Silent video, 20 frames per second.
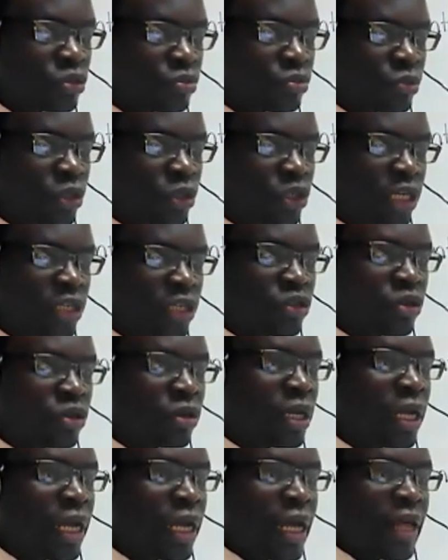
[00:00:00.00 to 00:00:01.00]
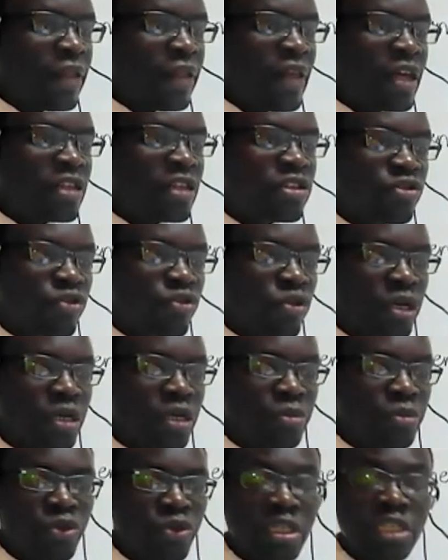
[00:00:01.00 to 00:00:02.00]
mutation that
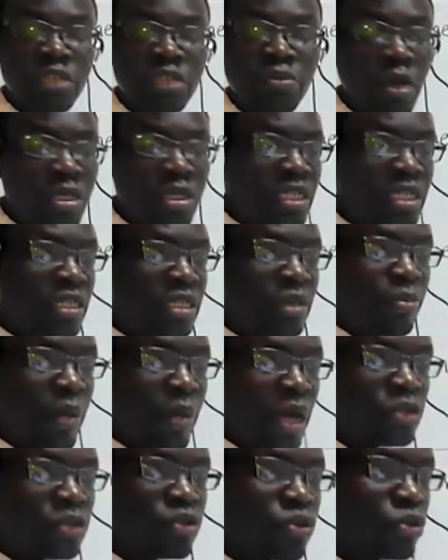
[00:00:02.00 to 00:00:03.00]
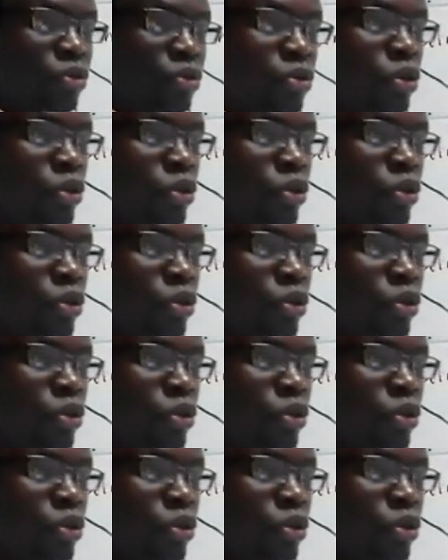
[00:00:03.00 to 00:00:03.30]
strongly predisposes the person